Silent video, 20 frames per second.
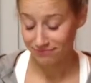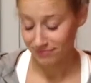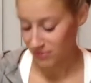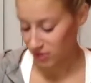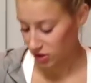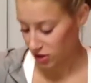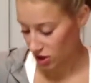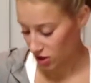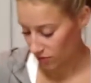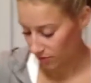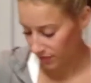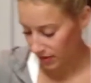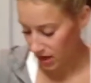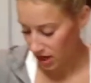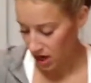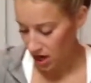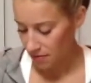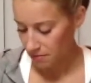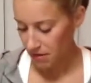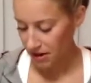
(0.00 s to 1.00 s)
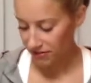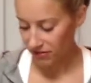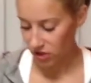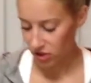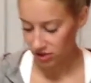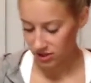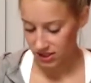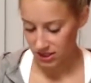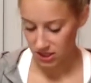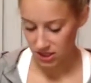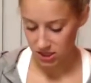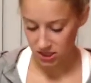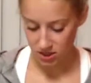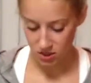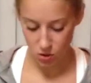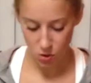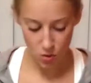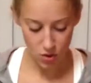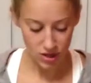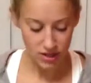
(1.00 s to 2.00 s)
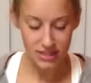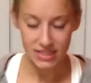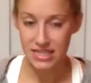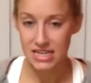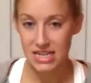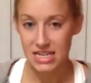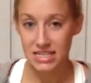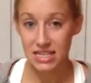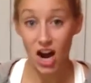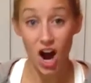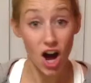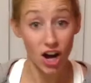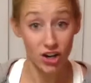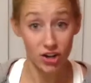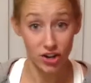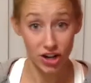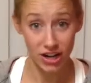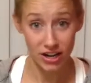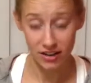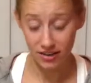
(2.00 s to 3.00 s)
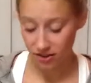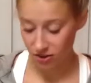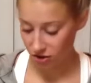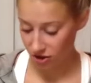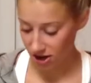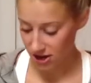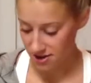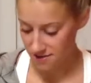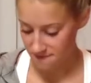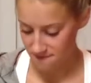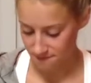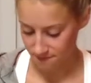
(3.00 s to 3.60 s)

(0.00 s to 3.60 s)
So my first is coarse and it's 100 grit.